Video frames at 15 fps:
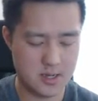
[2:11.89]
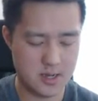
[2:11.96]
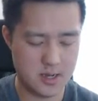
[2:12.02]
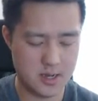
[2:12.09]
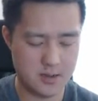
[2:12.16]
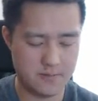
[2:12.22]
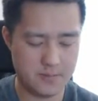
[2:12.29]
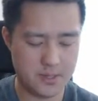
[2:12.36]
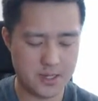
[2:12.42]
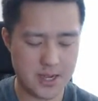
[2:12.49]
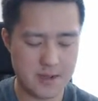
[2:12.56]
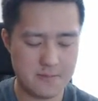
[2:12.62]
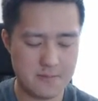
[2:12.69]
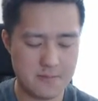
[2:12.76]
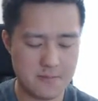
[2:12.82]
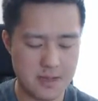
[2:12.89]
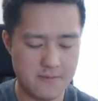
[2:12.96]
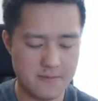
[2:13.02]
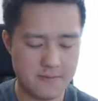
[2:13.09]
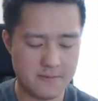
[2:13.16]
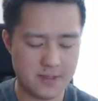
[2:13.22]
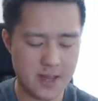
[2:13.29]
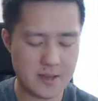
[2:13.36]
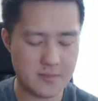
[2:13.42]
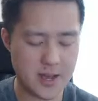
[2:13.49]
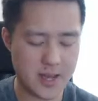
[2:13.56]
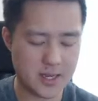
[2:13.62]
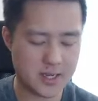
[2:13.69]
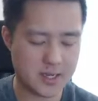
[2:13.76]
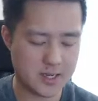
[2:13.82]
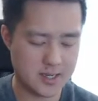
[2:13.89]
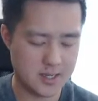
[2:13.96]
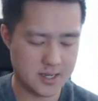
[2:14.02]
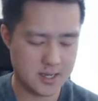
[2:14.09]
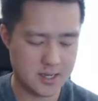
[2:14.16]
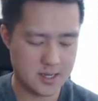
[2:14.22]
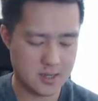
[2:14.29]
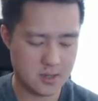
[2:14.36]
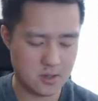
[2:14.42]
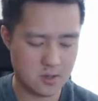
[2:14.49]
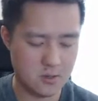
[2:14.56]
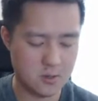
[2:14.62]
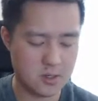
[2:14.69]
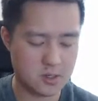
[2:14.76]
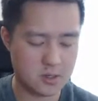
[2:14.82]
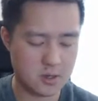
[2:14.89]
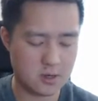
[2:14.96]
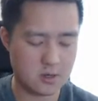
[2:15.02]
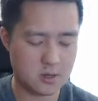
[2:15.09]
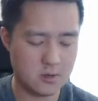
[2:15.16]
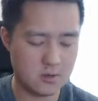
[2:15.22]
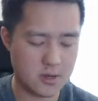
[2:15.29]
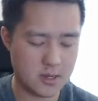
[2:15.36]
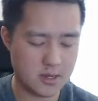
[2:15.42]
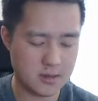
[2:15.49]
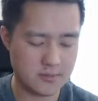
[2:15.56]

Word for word: um, Time Thief Flyback, Unisong Tuning,